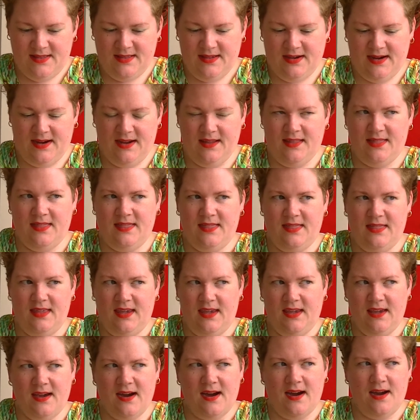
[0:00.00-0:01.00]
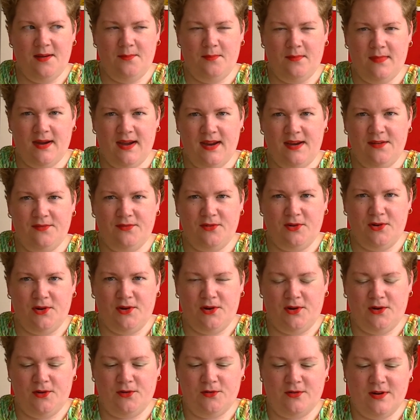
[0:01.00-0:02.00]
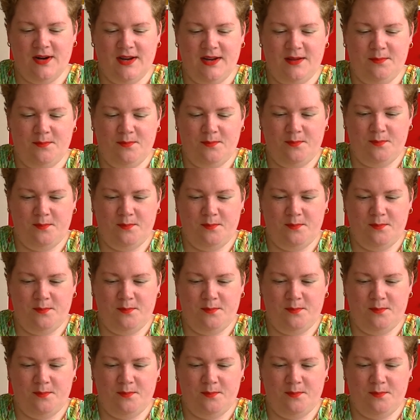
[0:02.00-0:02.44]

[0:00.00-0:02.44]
I think I might have already,